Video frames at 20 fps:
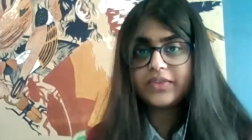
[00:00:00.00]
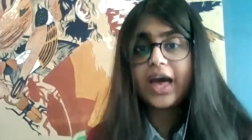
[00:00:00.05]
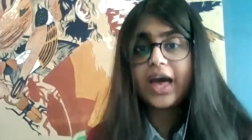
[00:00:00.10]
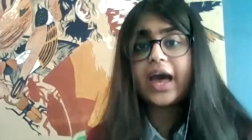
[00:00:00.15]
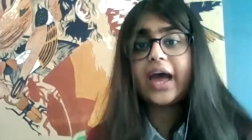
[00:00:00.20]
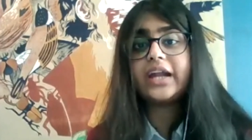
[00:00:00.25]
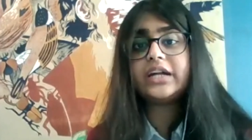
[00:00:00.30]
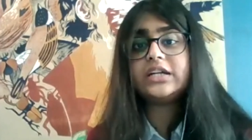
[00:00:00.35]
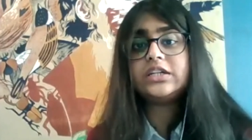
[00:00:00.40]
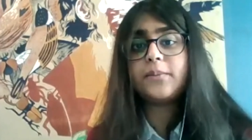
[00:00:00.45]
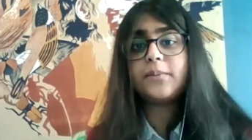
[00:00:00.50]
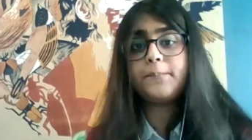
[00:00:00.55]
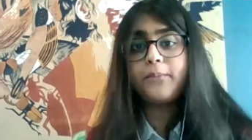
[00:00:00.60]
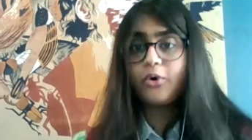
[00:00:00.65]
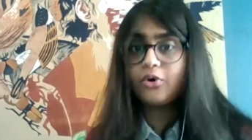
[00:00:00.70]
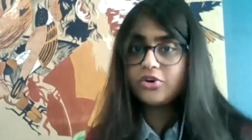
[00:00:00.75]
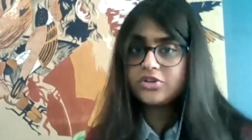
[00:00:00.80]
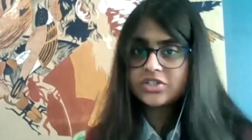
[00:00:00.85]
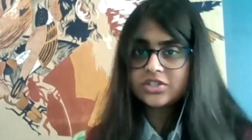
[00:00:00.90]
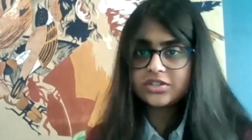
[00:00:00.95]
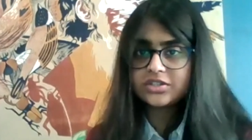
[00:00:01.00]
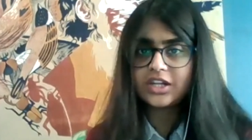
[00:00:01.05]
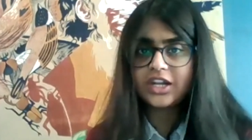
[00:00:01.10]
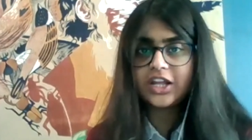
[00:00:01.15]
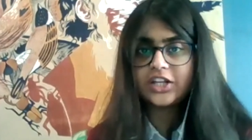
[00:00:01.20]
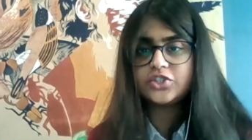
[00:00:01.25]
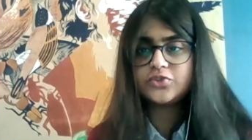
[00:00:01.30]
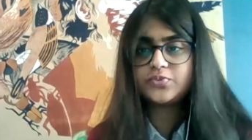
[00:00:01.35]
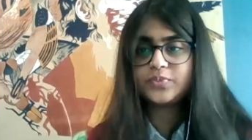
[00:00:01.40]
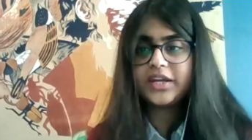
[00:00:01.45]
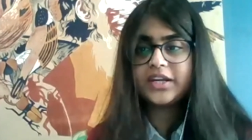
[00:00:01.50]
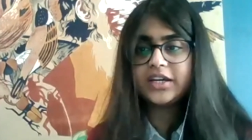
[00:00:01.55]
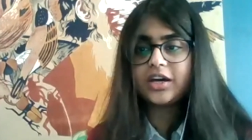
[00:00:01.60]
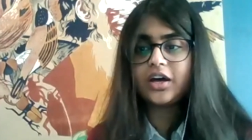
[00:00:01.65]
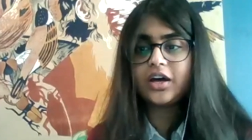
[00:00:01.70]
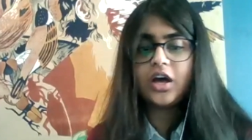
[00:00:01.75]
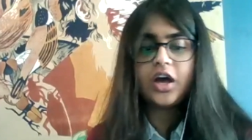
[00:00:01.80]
and post the lunch break,